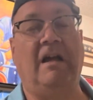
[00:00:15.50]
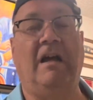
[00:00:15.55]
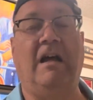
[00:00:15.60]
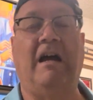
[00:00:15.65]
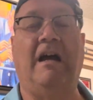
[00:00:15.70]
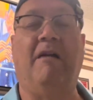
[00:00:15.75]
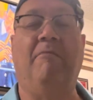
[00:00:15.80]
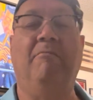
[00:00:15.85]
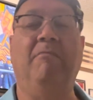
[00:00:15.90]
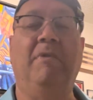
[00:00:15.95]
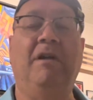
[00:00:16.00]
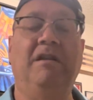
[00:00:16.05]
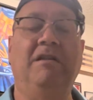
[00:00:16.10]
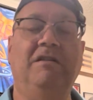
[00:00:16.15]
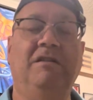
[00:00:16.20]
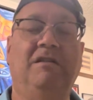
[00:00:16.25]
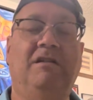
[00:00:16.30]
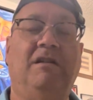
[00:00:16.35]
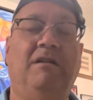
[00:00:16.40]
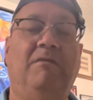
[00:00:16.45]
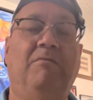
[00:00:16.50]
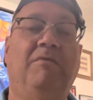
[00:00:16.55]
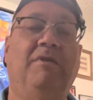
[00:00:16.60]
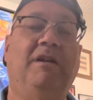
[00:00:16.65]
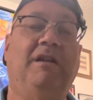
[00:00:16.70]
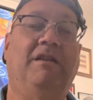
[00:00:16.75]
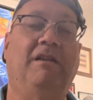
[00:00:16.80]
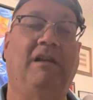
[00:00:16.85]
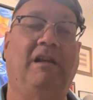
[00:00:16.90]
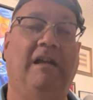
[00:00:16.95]
I mentioned something
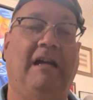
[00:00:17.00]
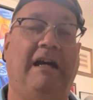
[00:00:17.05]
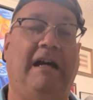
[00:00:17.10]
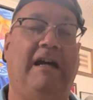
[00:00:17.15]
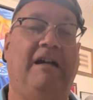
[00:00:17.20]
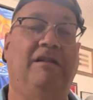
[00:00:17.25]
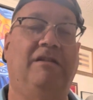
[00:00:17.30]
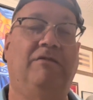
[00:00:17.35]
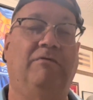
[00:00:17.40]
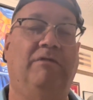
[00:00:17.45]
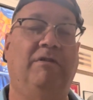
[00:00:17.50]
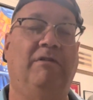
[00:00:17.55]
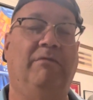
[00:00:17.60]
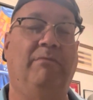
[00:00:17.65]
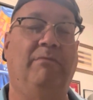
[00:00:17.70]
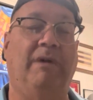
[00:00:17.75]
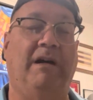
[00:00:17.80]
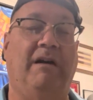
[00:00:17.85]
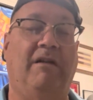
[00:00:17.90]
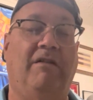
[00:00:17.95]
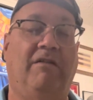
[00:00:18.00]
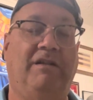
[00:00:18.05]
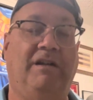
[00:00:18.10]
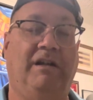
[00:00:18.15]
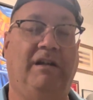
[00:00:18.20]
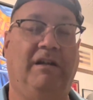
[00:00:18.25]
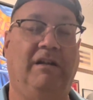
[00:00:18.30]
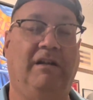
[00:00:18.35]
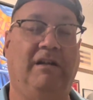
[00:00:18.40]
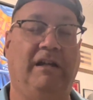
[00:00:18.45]
in the last one about
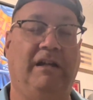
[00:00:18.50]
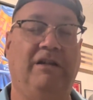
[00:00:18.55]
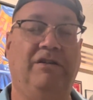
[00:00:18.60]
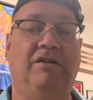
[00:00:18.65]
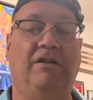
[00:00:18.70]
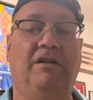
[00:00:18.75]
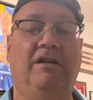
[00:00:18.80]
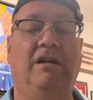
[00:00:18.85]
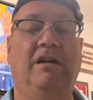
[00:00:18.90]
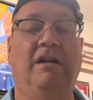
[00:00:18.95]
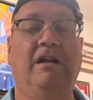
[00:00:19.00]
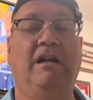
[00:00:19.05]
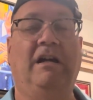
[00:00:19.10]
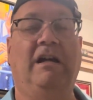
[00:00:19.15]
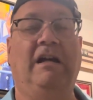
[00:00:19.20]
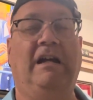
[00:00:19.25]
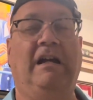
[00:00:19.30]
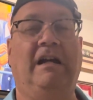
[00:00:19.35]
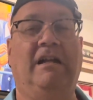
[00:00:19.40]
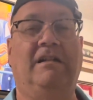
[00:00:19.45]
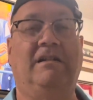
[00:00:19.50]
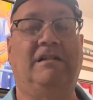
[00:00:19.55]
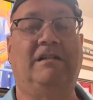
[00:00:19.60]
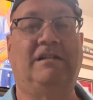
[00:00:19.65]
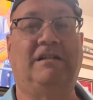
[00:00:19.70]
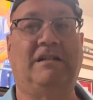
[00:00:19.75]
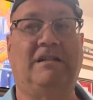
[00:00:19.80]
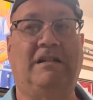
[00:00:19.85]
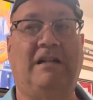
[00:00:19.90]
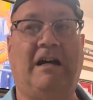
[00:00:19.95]
articulation and
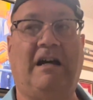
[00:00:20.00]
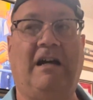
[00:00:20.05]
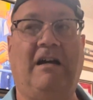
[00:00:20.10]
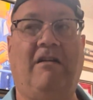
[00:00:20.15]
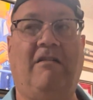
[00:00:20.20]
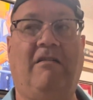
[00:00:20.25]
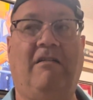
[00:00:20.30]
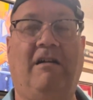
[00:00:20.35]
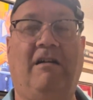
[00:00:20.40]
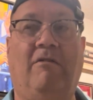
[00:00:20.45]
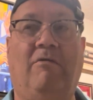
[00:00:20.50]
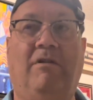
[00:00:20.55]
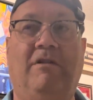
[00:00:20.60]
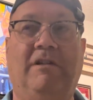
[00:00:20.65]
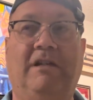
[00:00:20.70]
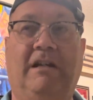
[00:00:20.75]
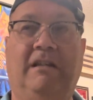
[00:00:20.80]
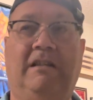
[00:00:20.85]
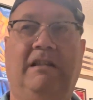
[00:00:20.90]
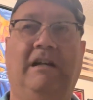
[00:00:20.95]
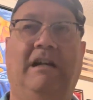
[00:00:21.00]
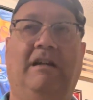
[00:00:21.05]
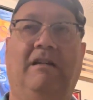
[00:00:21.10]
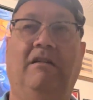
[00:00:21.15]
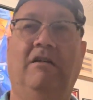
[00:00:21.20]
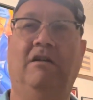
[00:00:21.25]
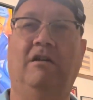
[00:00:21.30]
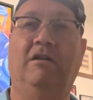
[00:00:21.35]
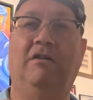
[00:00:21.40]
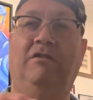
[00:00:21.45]
style, and I want to take that
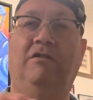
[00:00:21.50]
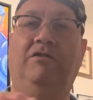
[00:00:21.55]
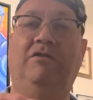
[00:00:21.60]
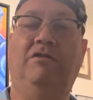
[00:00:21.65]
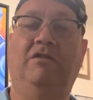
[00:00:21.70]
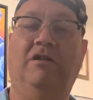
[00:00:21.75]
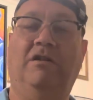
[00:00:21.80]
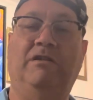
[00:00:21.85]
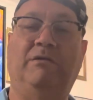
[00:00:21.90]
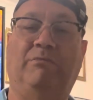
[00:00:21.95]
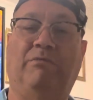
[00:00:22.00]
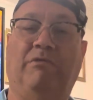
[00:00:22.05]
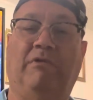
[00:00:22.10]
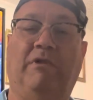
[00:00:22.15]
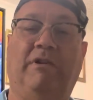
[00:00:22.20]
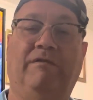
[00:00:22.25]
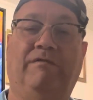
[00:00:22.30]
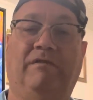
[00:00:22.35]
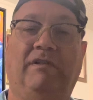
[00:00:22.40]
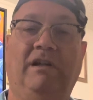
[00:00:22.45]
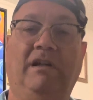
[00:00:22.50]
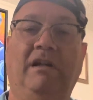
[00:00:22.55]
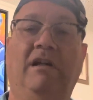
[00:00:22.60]
just briefly.